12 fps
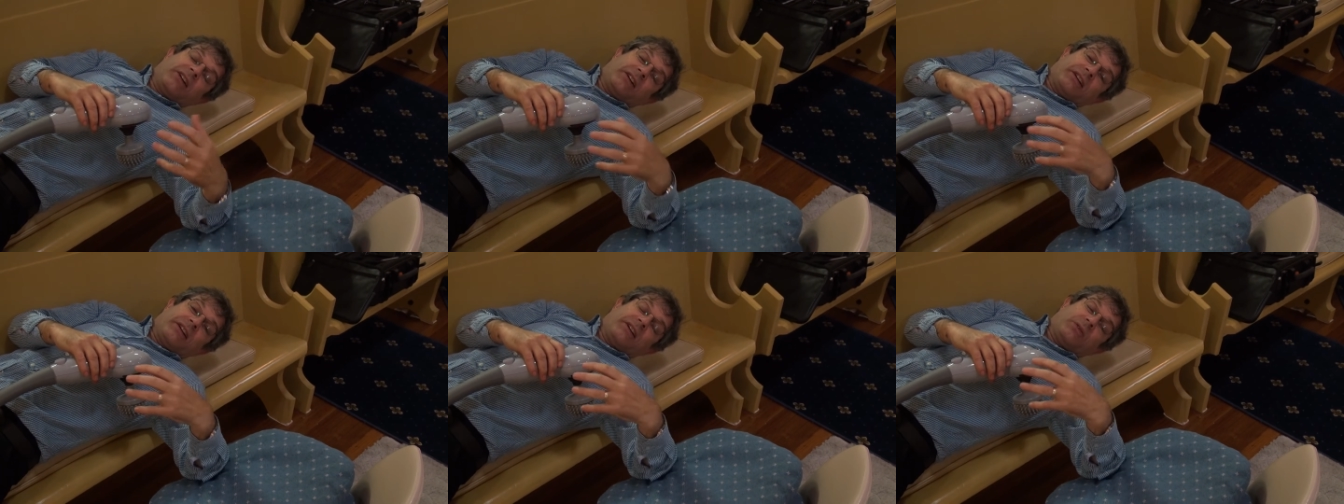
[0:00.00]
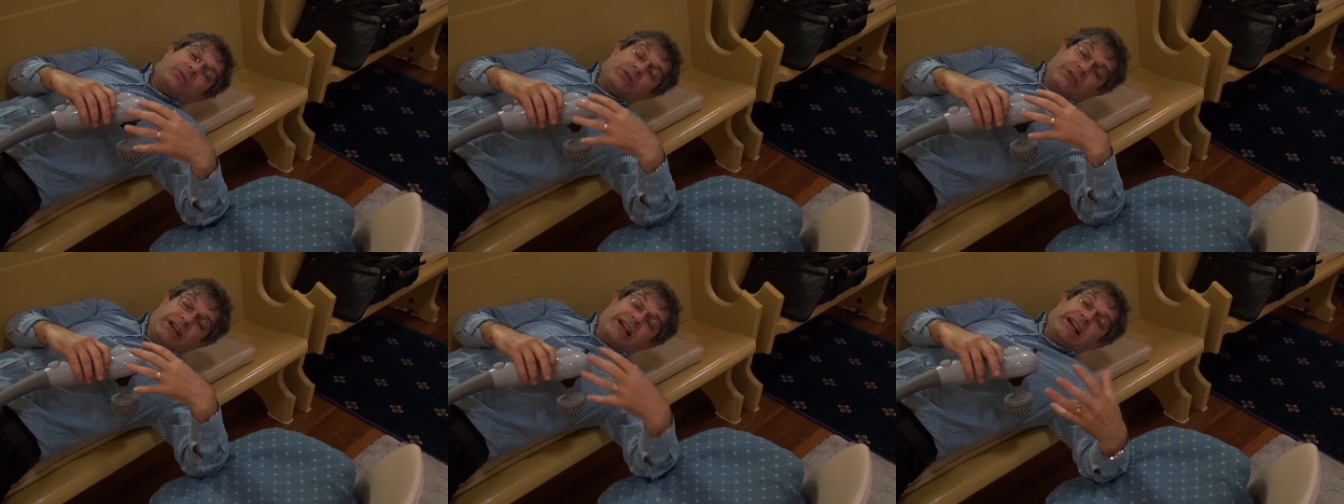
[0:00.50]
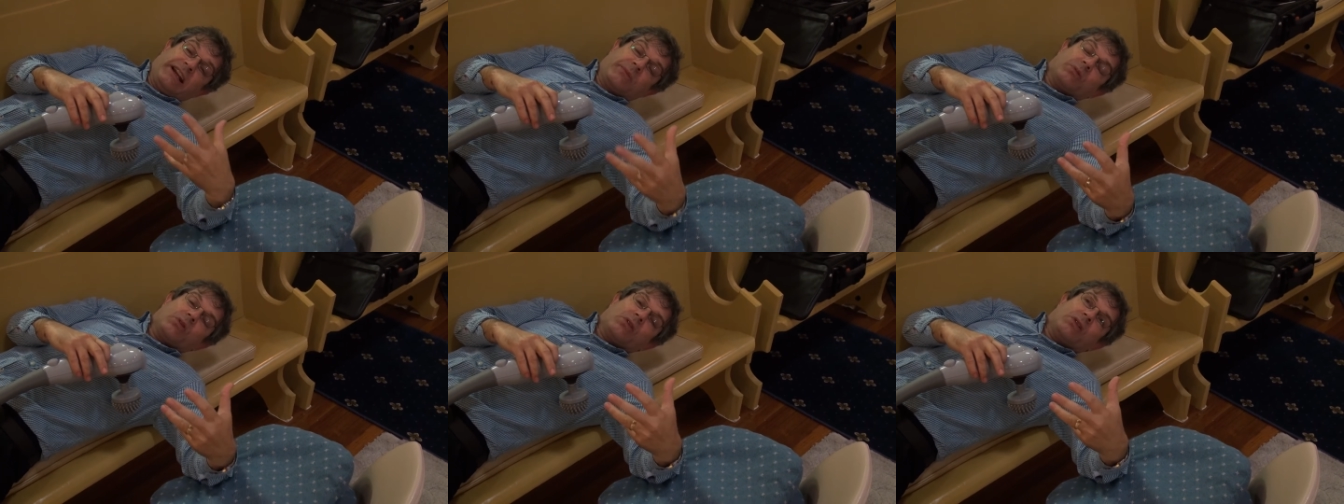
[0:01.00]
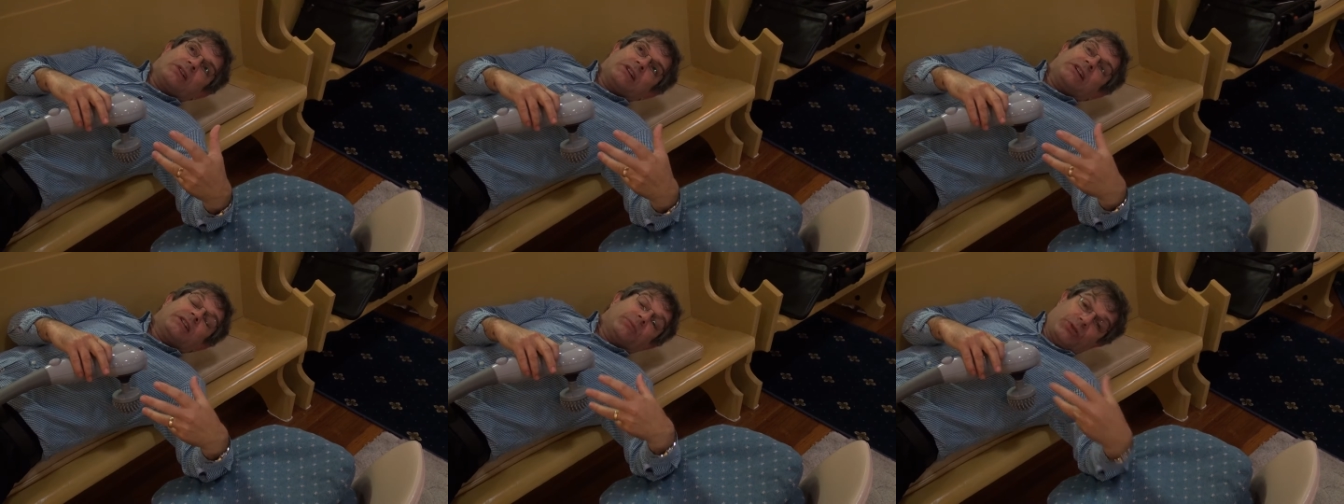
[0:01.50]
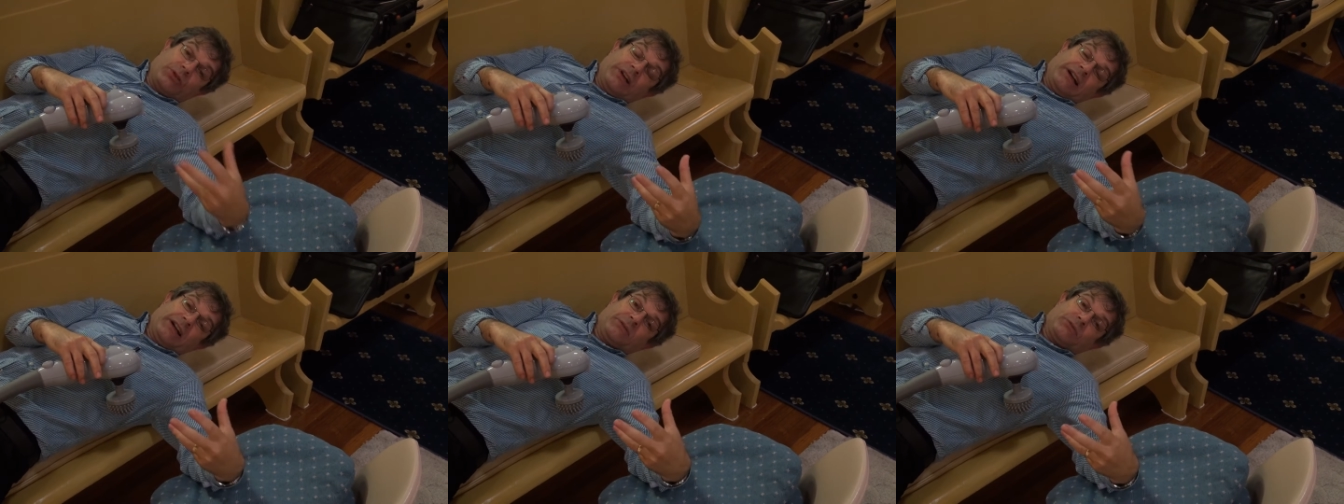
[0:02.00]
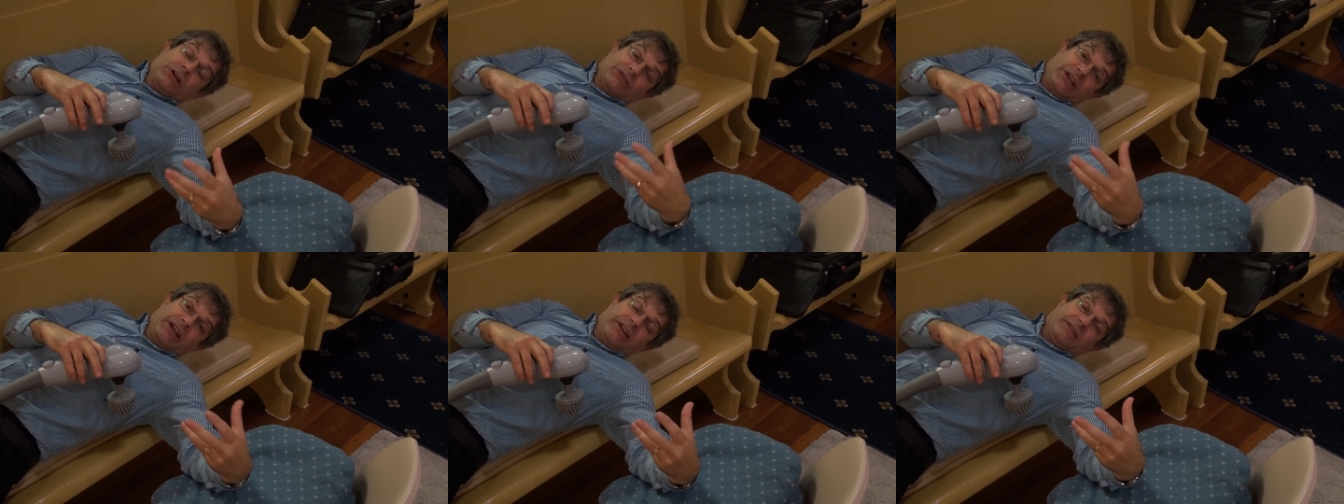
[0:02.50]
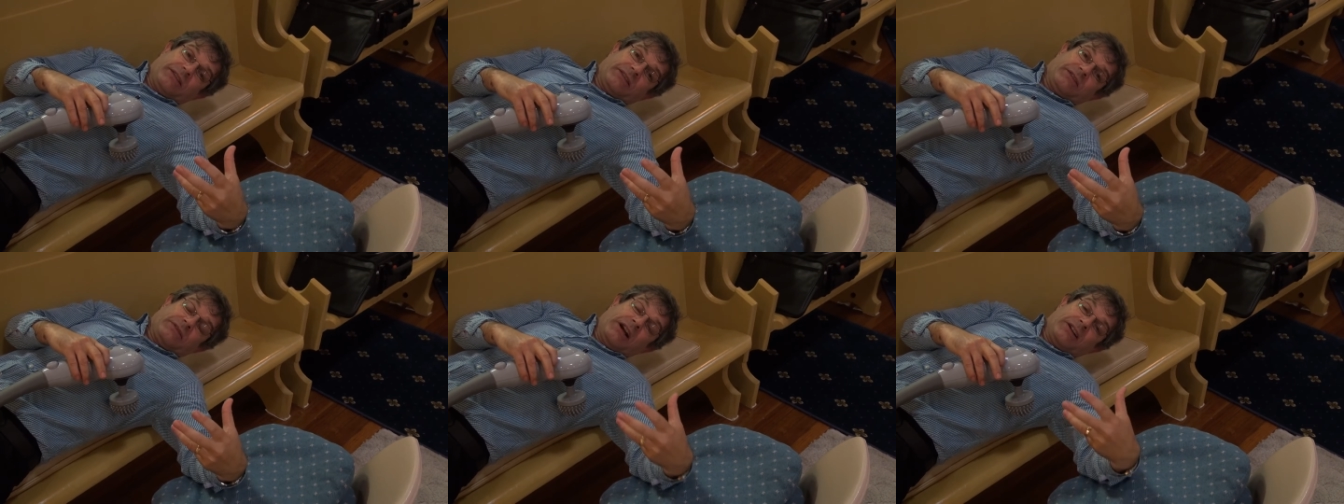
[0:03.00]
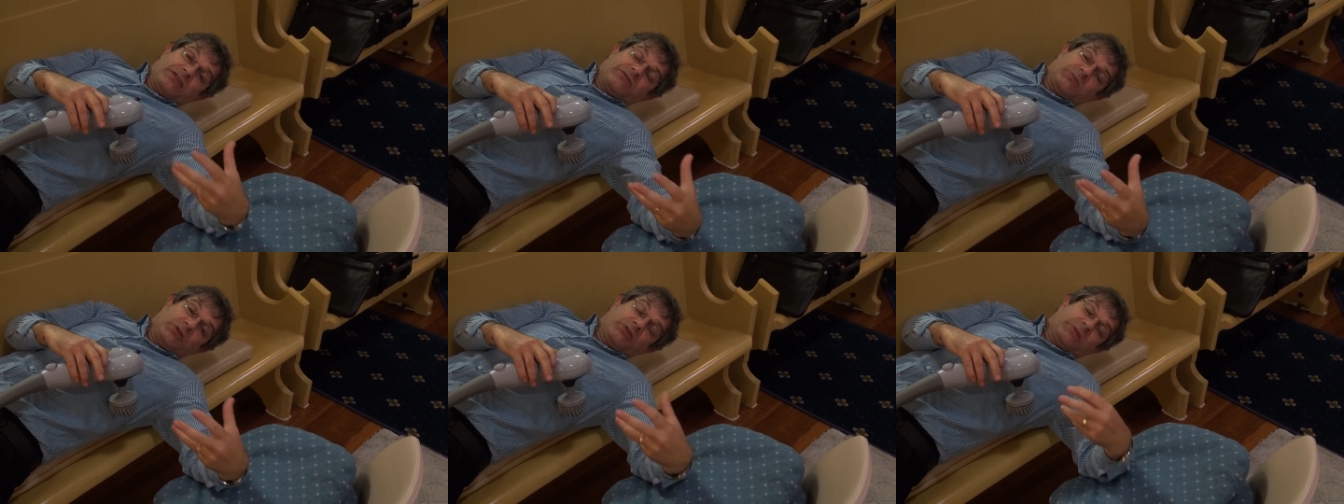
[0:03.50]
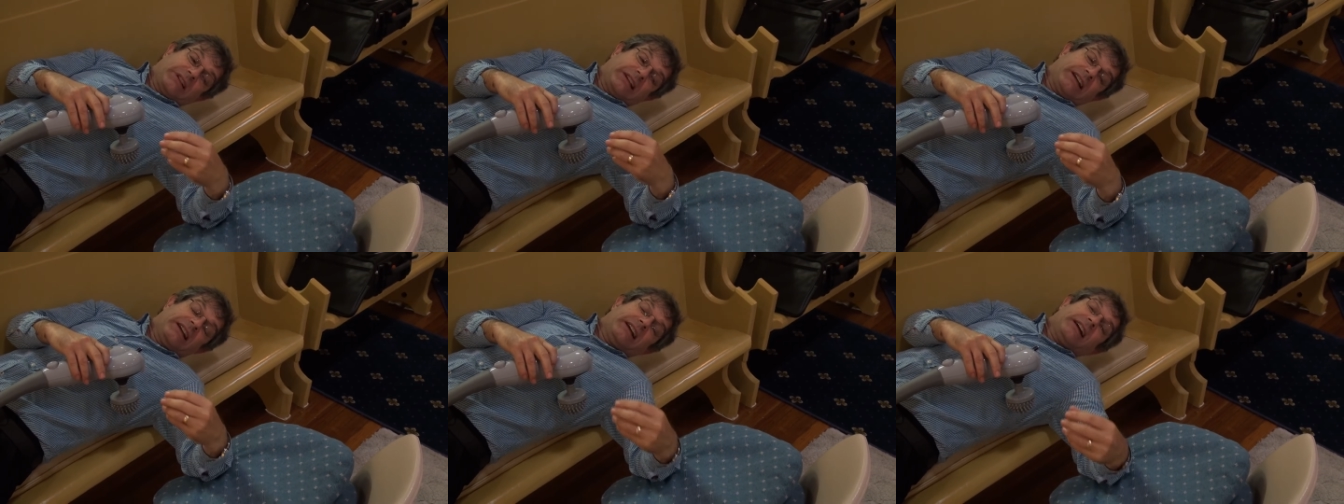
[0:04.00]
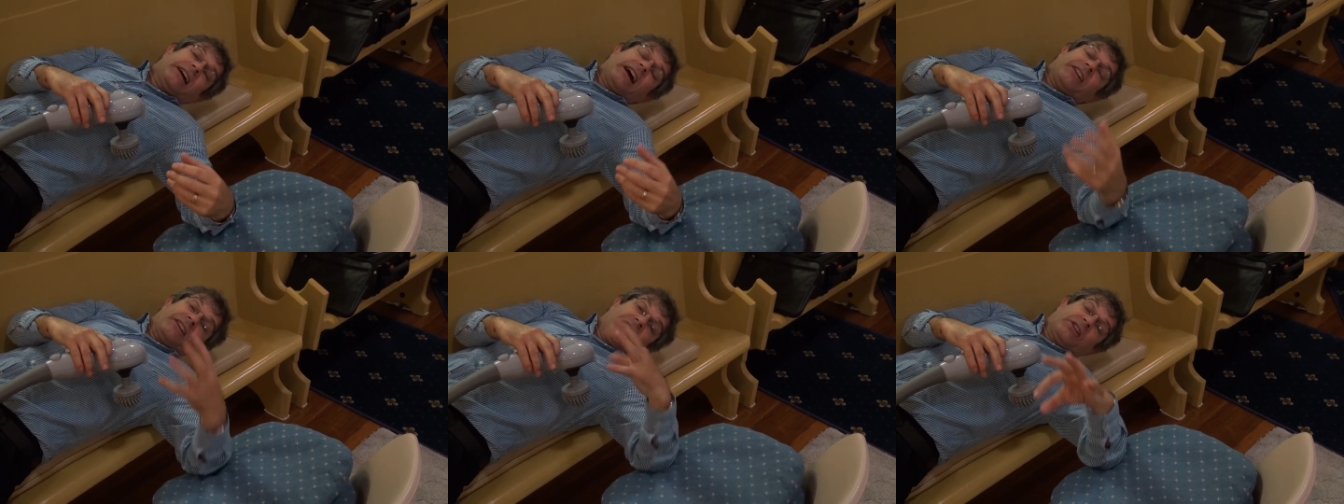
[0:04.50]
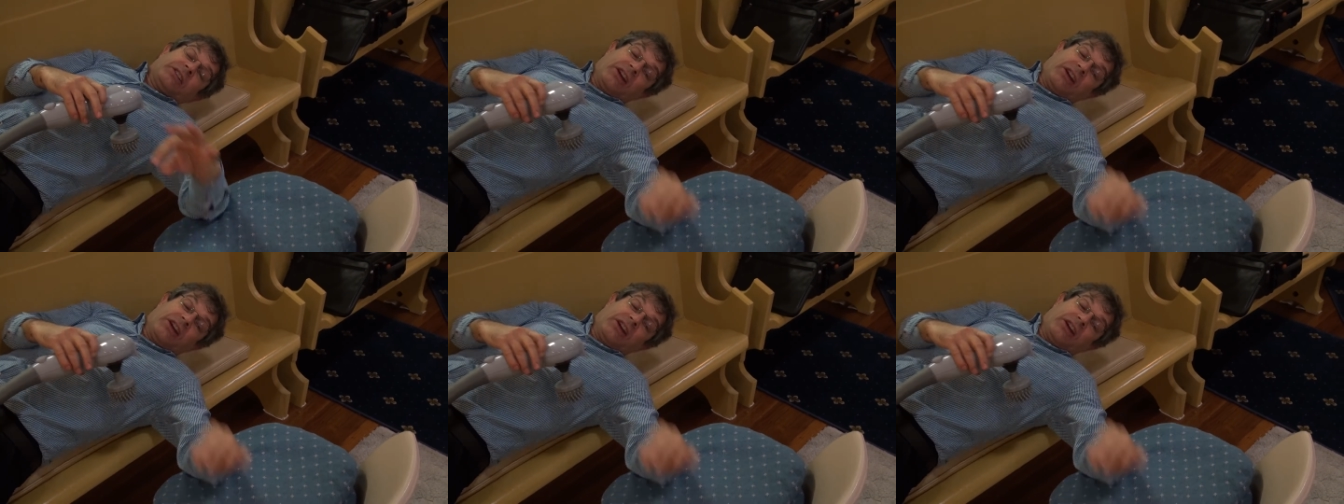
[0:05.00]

I wouldn't get any more uh, rotate, range of movement. And then I'd